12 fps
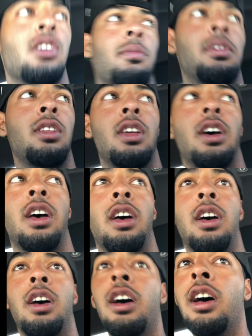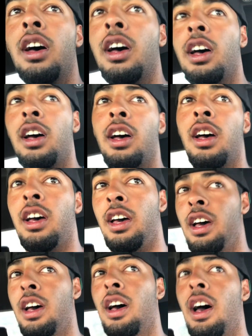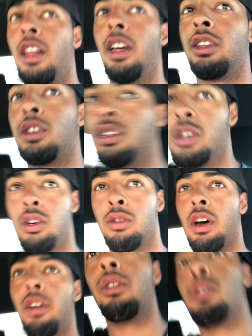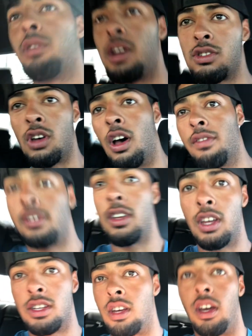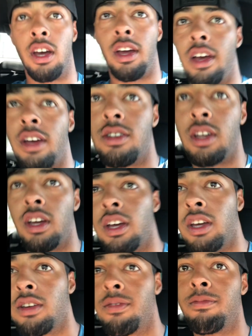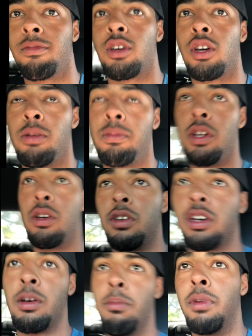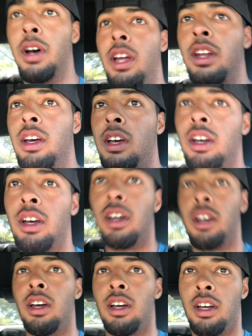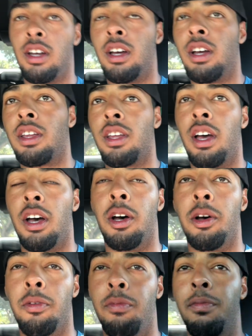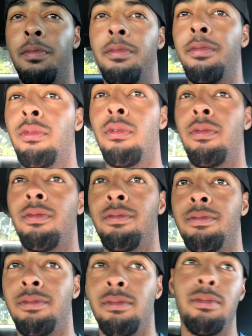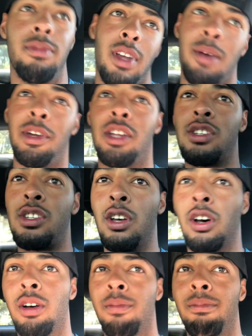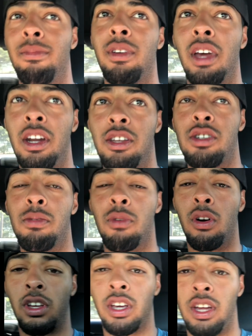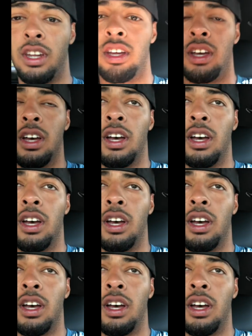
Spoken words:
something that I like to do. I don't do it as often as I could be doing it, but I mean, it's still getting some work in.